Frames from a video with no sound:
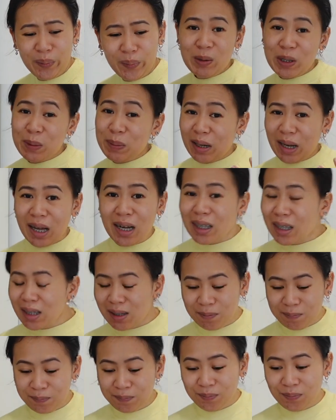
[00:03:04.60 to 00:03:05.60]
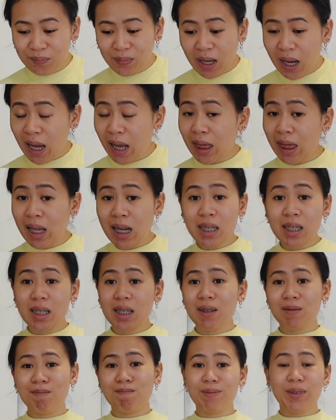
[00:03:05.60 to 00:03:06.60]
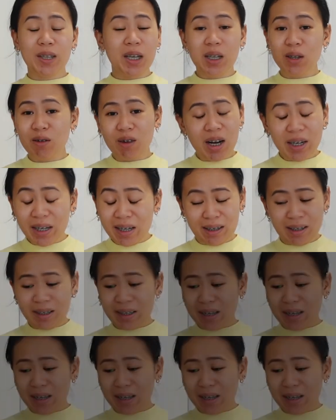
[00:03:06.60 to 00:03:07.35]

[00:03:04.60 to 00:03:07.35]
wish me luck, and let's get cracking, I